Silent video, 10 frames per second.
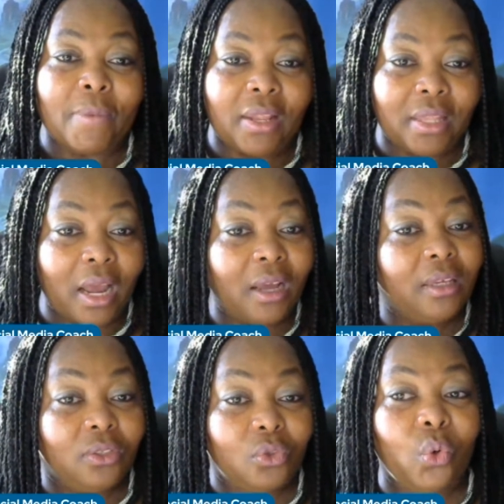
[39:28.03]
That
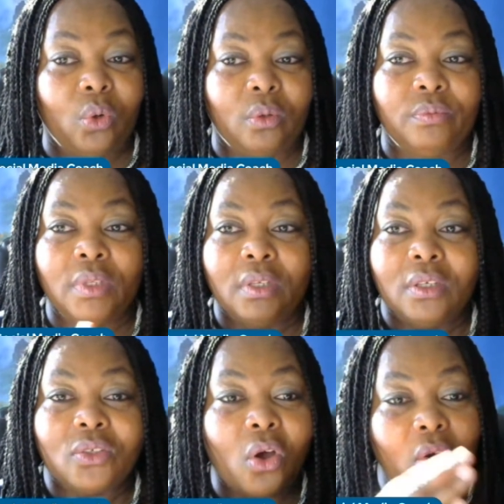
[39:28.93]
is cool.
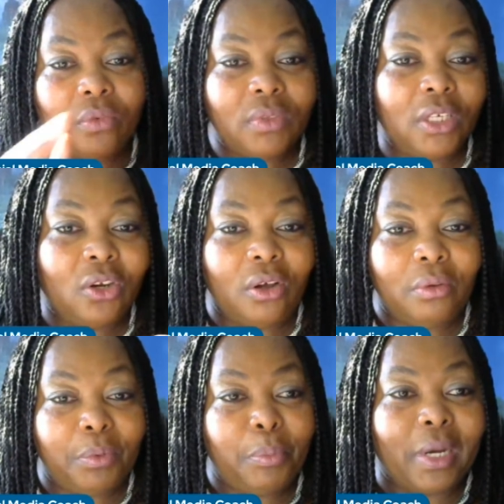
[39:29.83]
So,
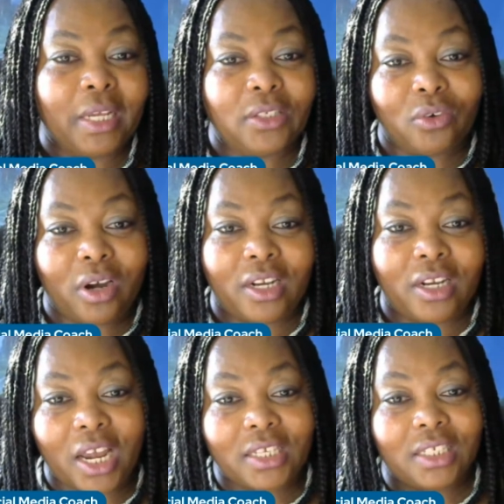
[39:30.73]
people are
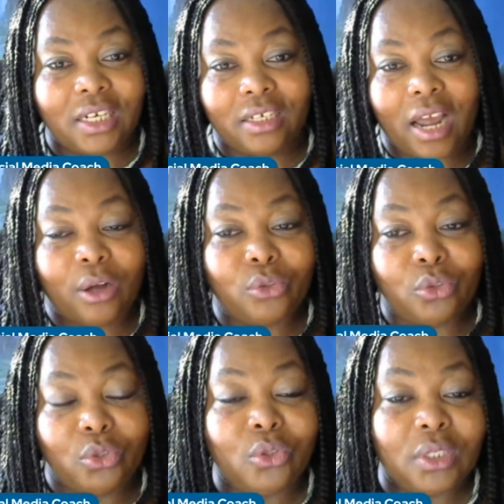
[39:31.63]
strategizing on how to
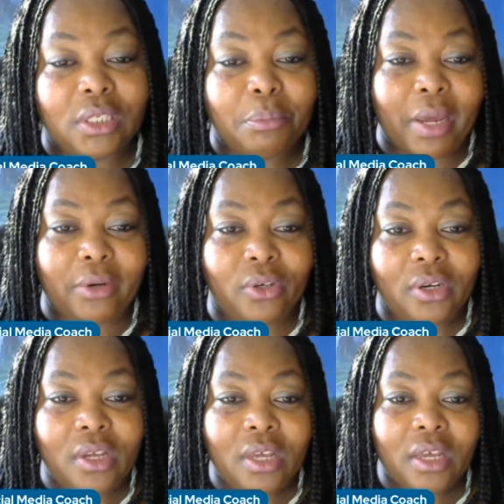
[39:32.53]
use it better.
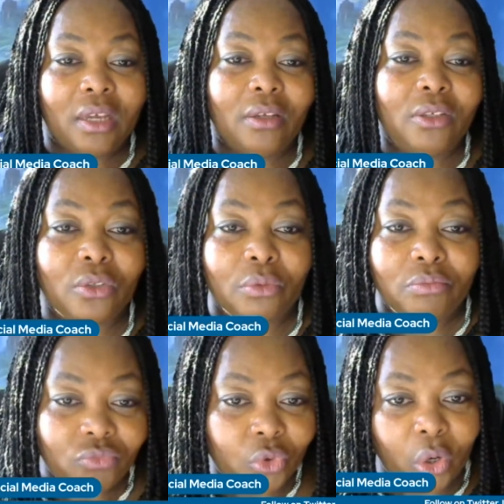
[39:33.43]
You should
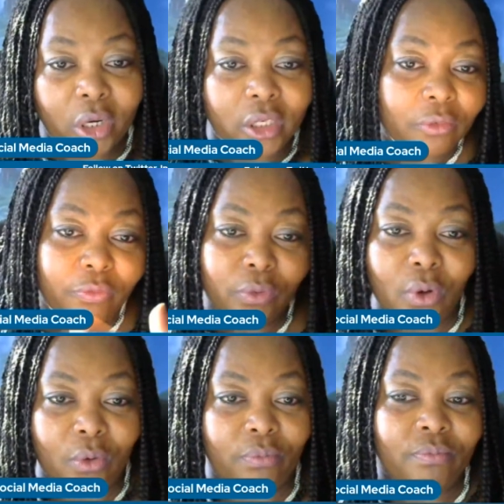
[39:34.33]
join the
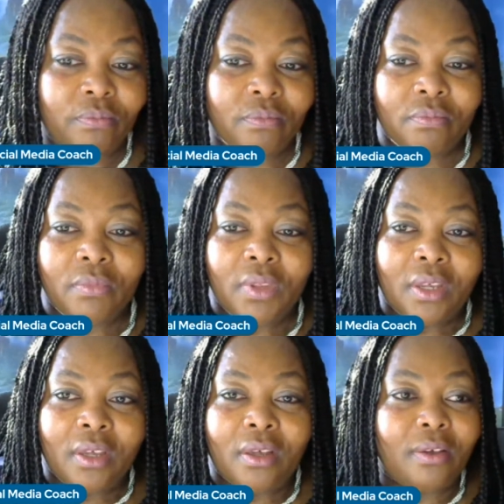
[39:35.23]
flow.
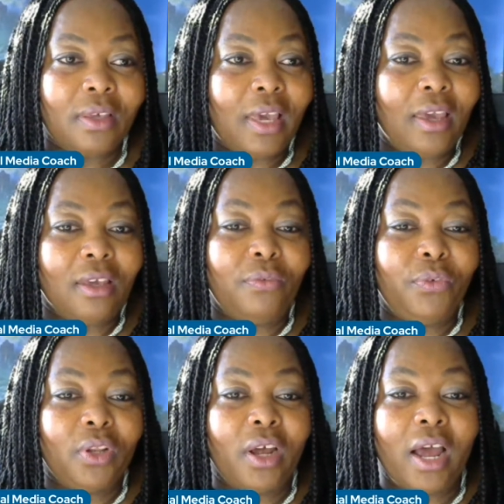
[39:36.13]
Okay, if you
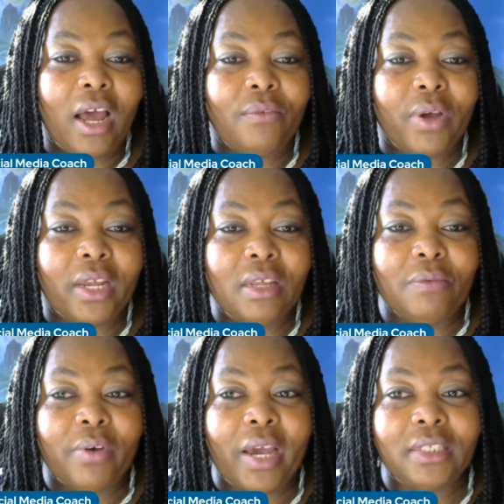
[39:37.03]
don't have an
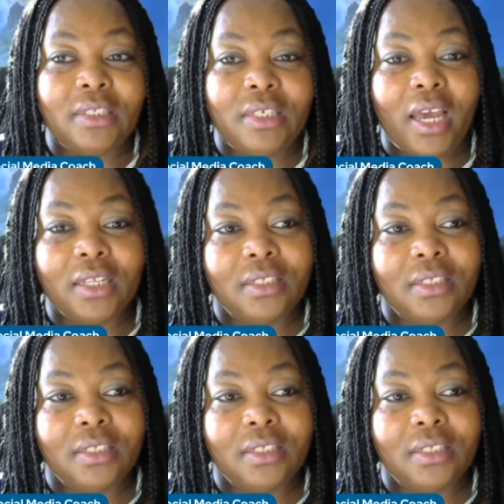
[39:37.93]
invite yet,